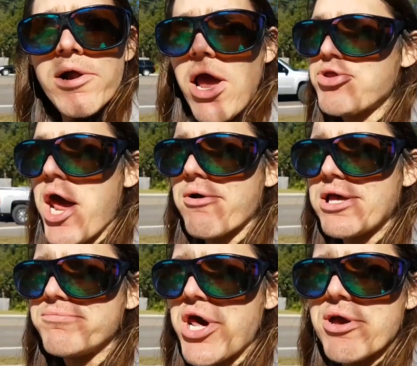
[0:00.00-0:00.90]
Hey,
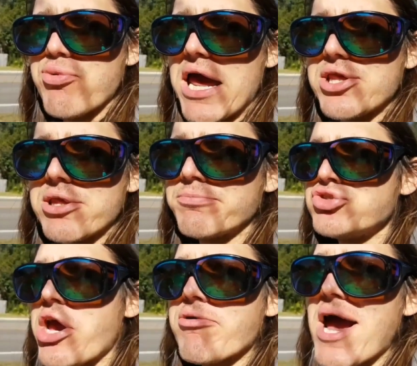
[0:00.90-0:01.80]
Jerry. Jerry Rice.
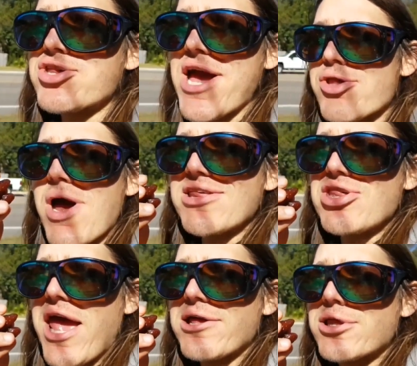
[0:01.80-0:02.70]
Jerry Rice, you gotta try these
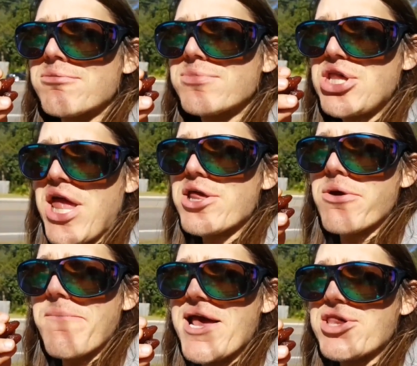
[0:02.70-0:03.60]
dates. These dates
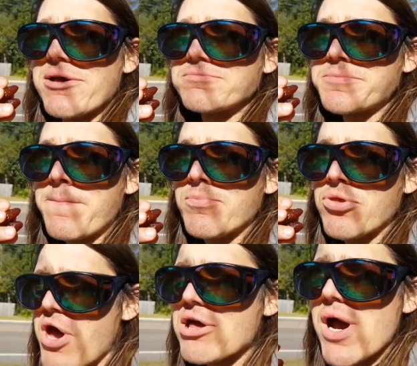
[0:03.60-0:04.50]
are amazing.
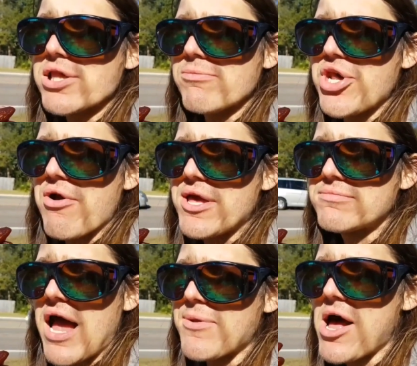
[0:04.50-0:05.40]
You gotta try some, Jerry.
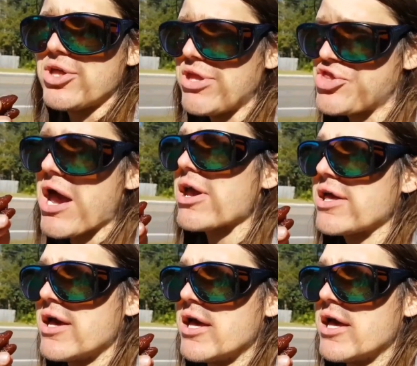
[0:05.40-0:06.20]
I'm telling you, Jerry.